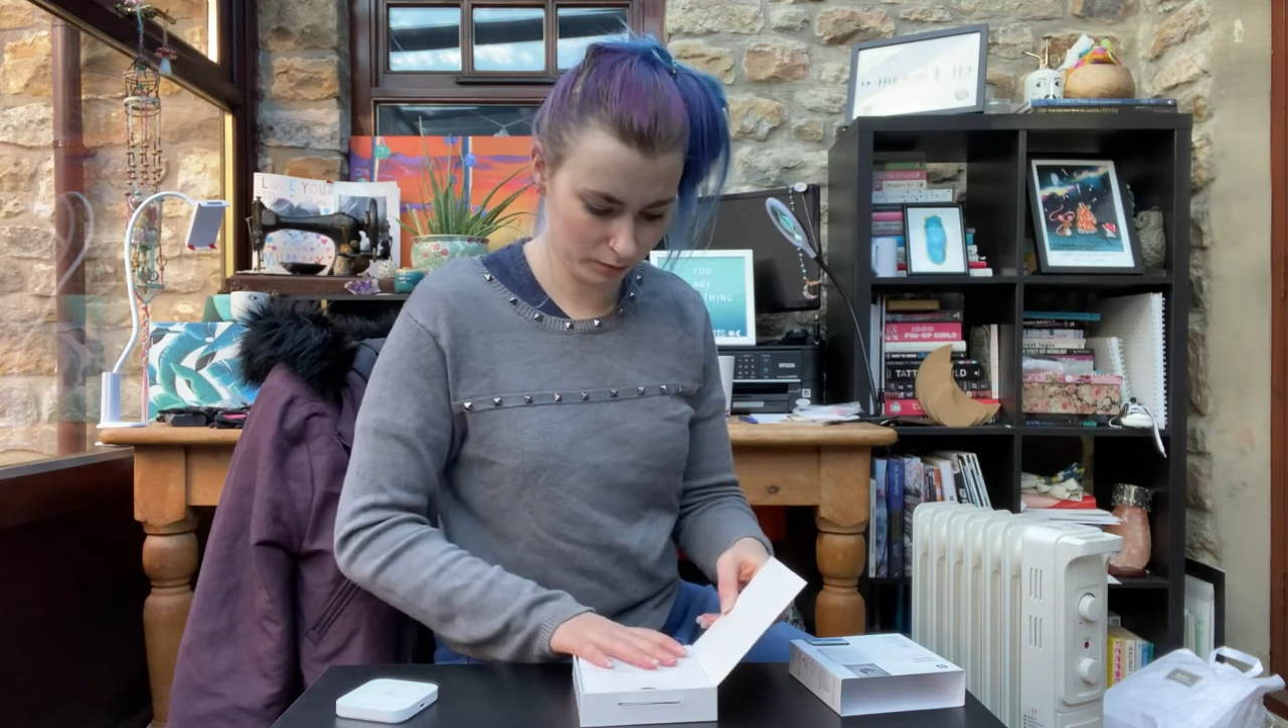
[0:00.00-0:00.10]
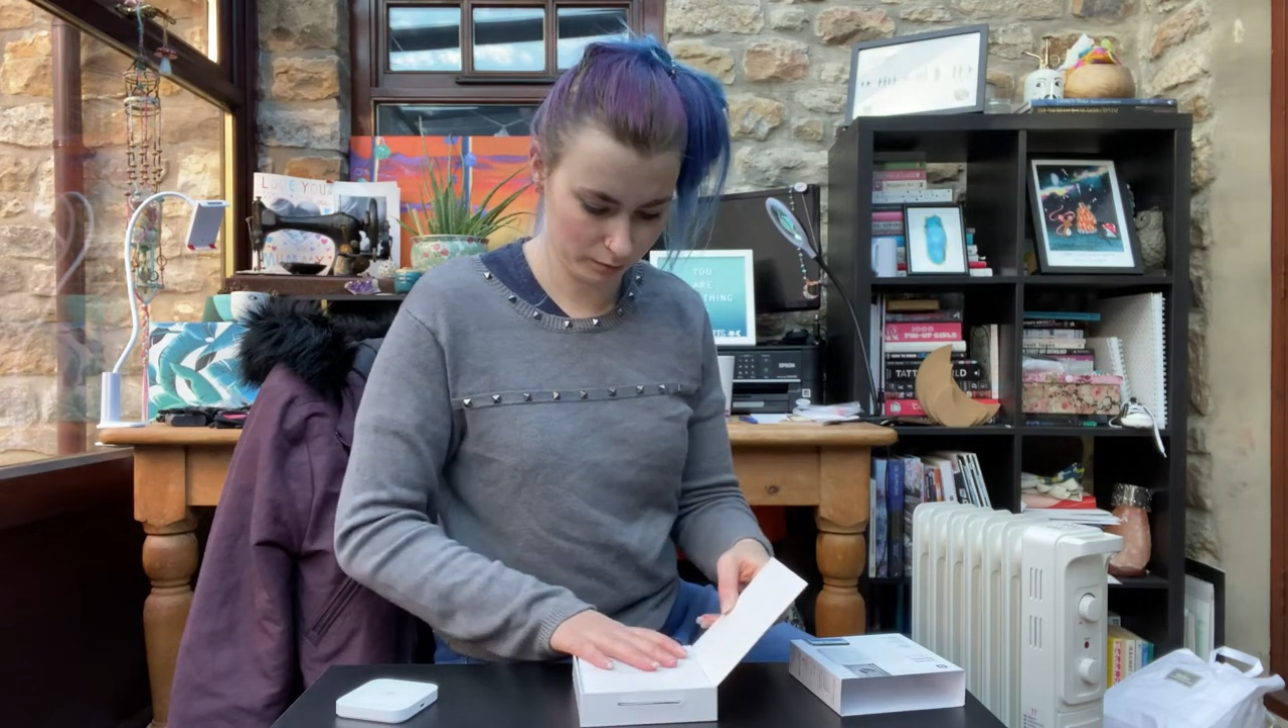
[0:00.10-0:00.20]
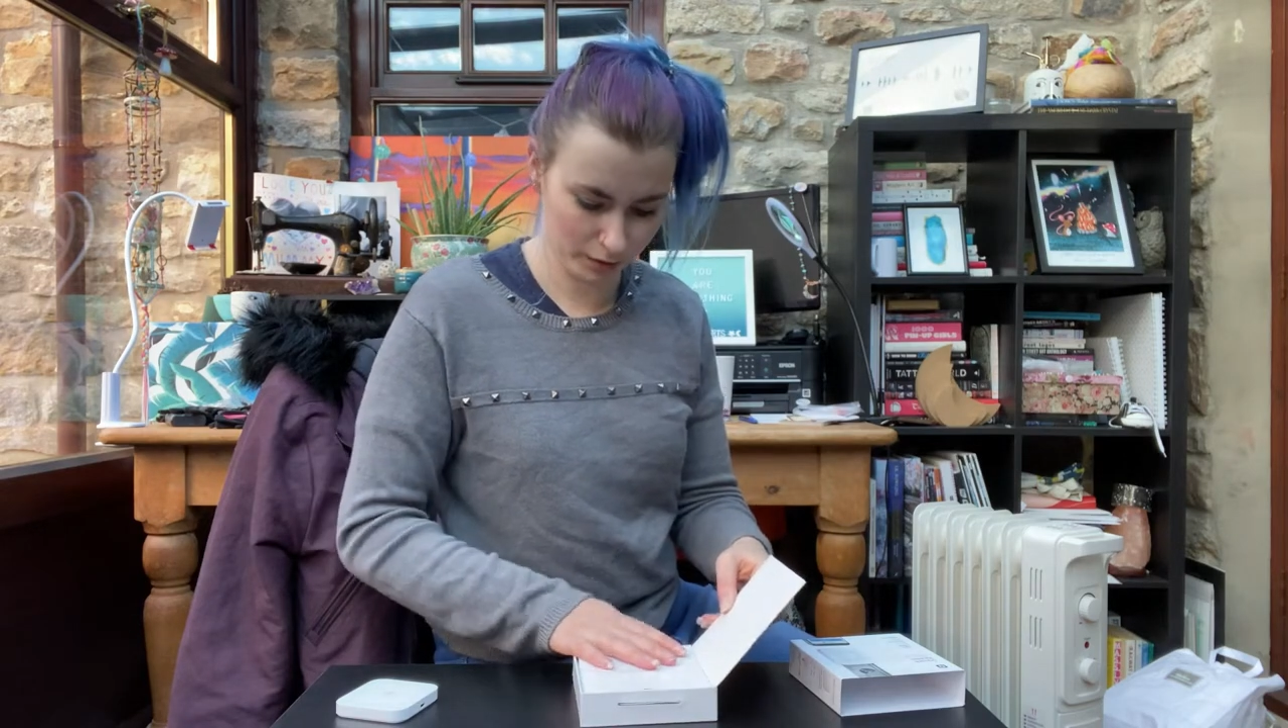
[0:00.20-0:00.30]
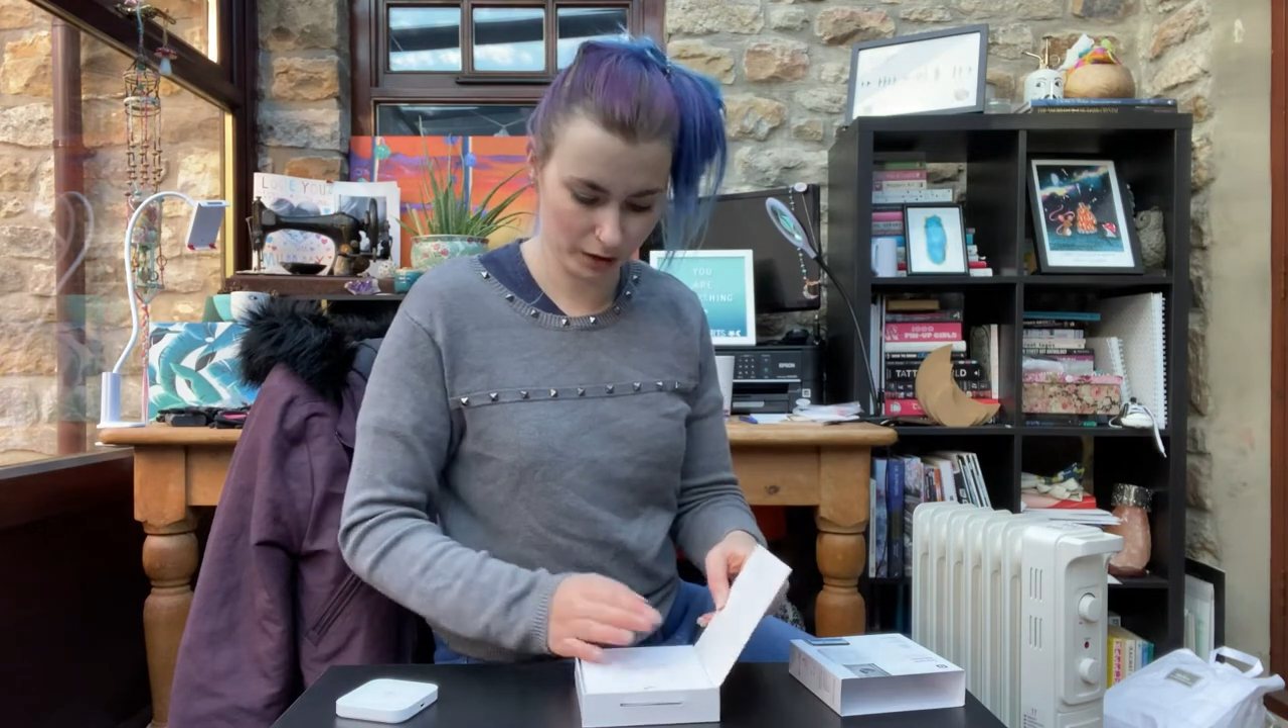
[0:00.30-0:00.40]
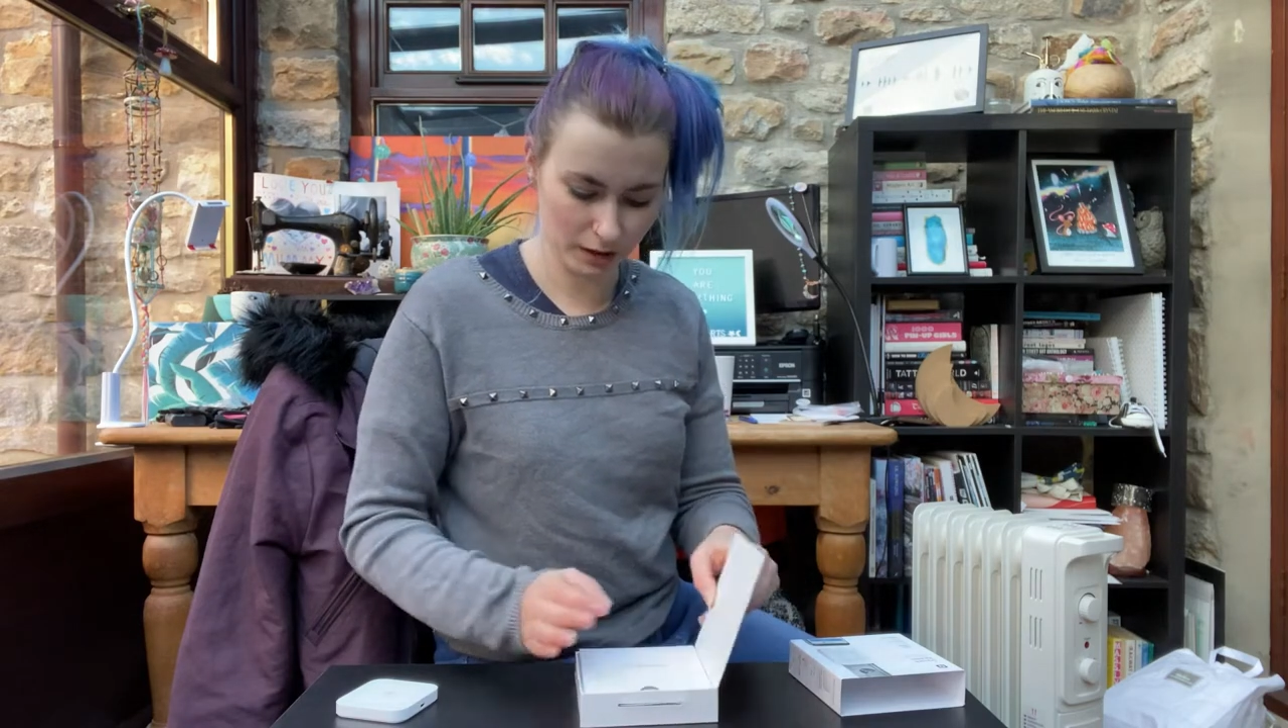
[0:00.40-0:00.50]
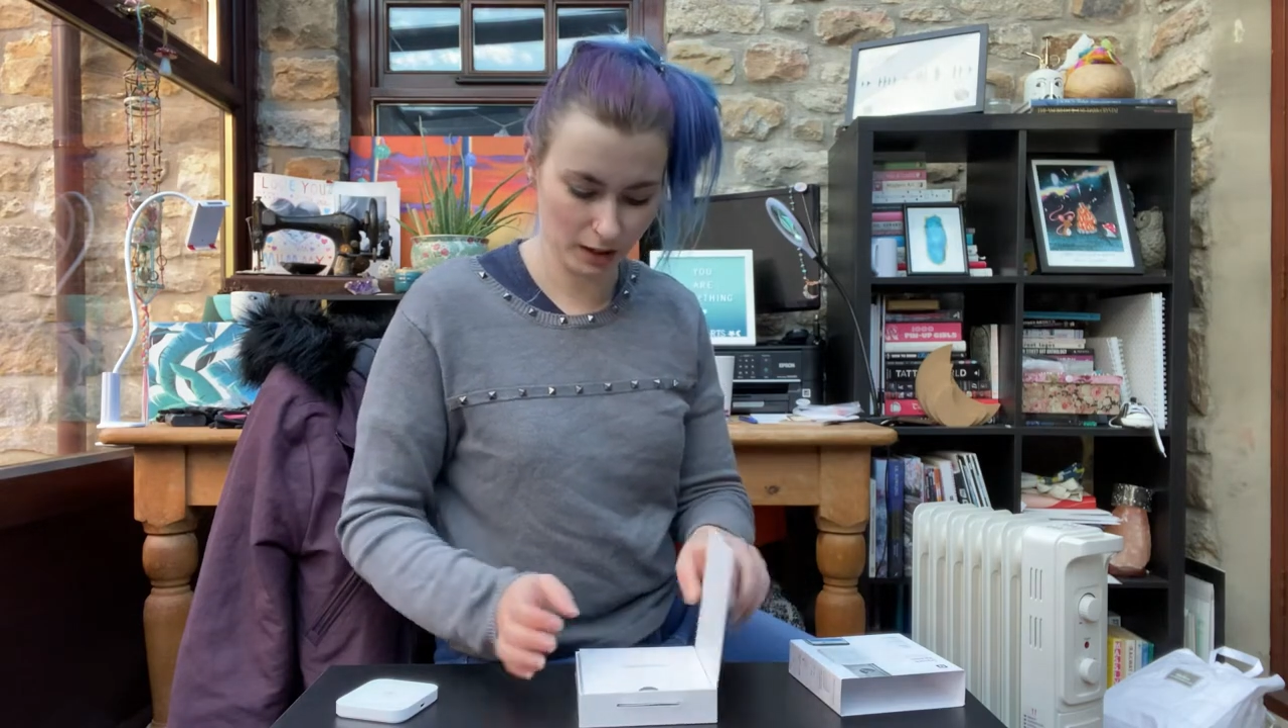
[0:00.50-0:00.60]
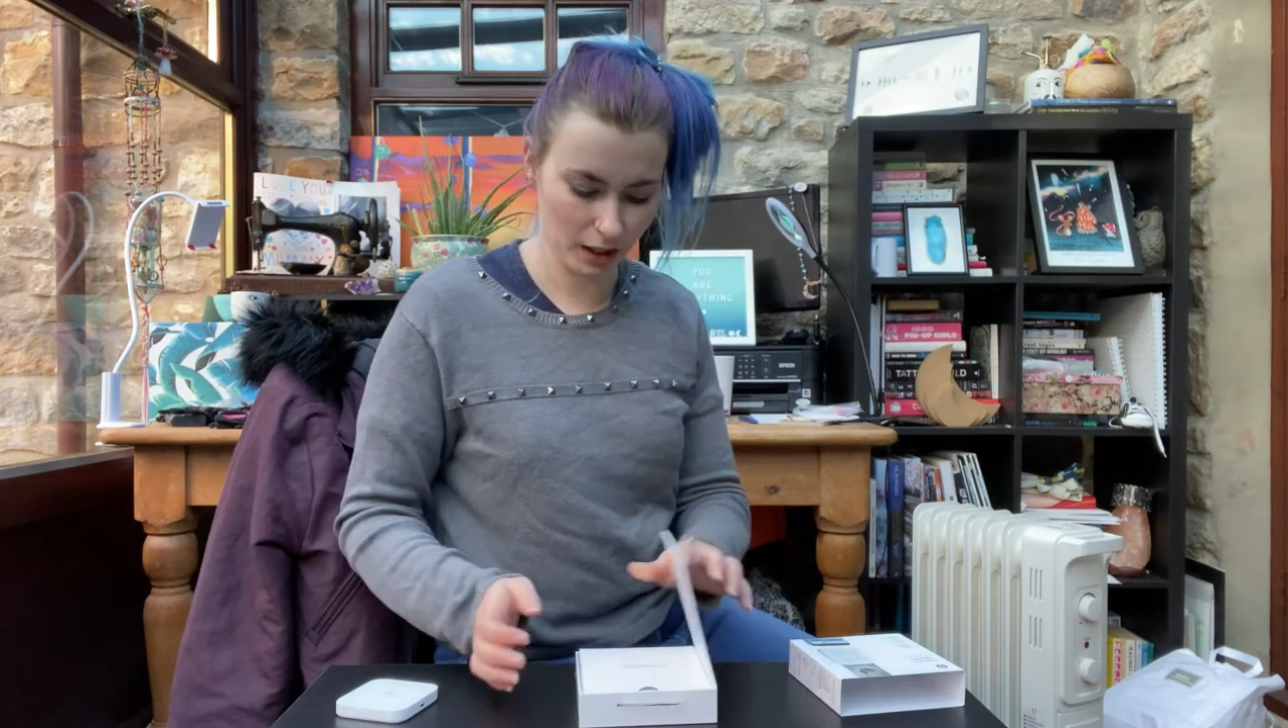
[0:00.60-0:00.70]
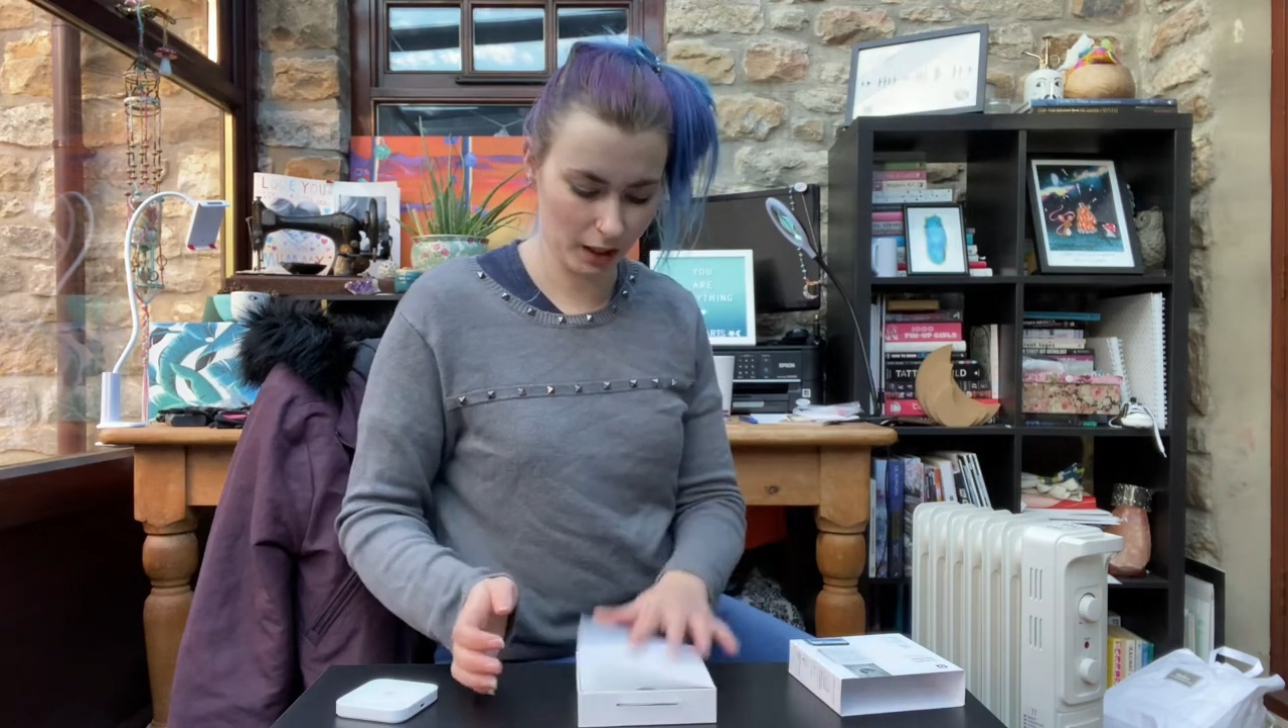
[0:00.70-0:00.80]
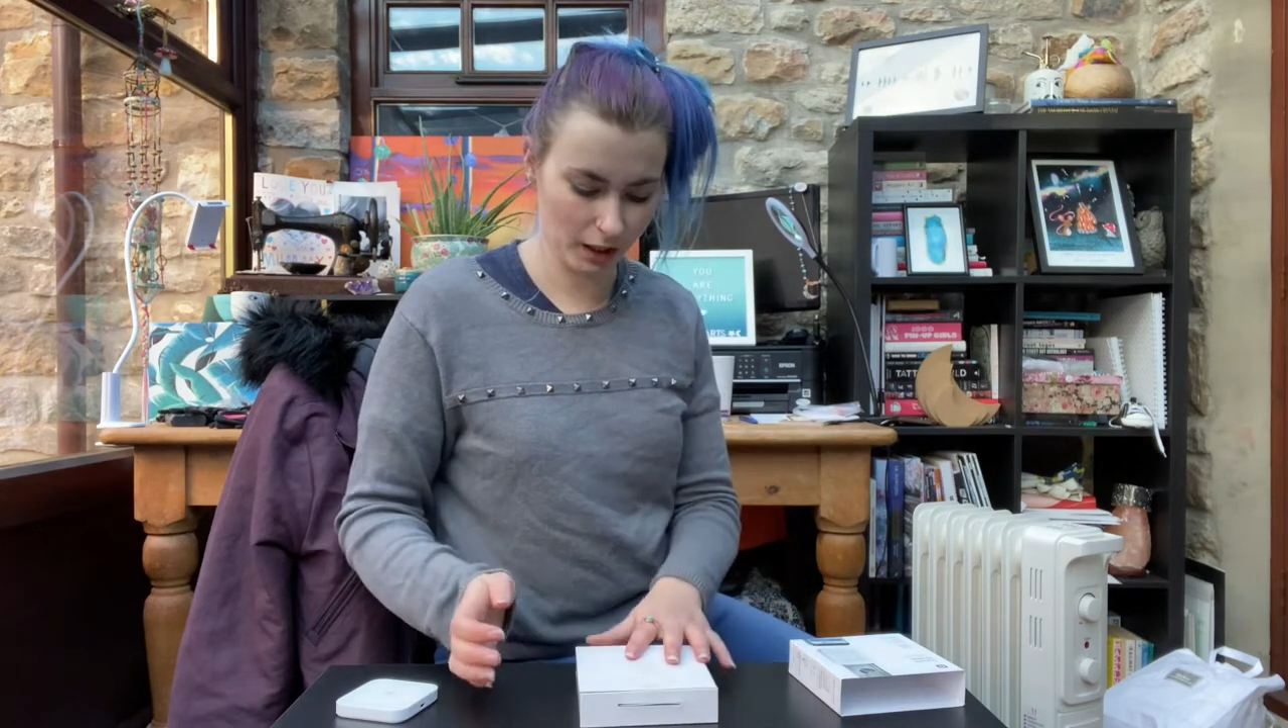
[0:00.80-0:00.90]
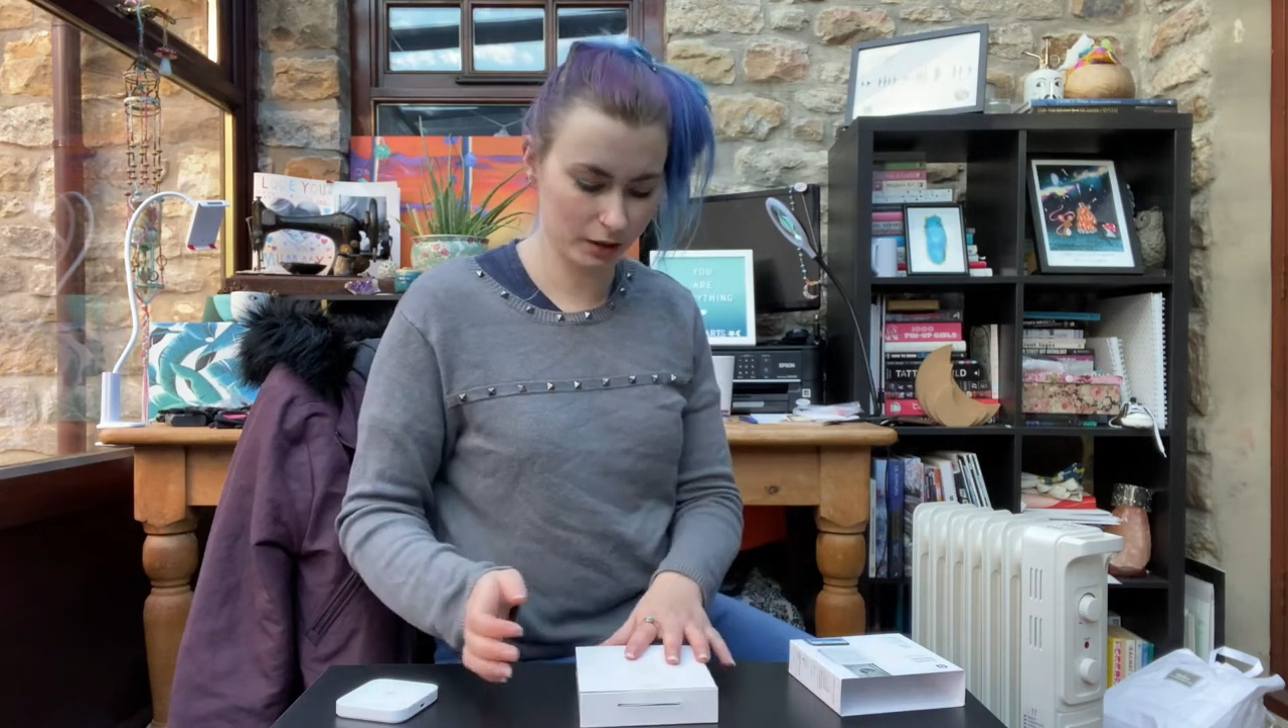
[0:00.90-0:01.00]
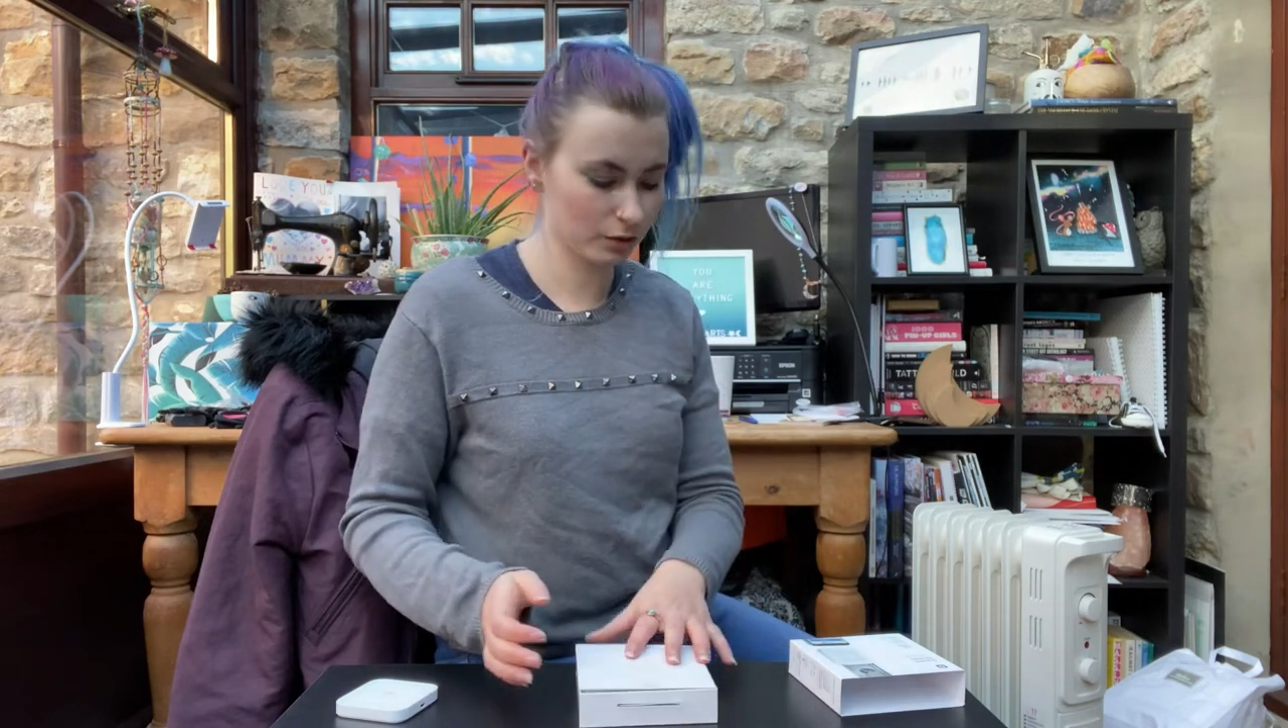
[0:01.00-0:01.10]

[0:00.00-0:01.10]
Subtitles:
because I like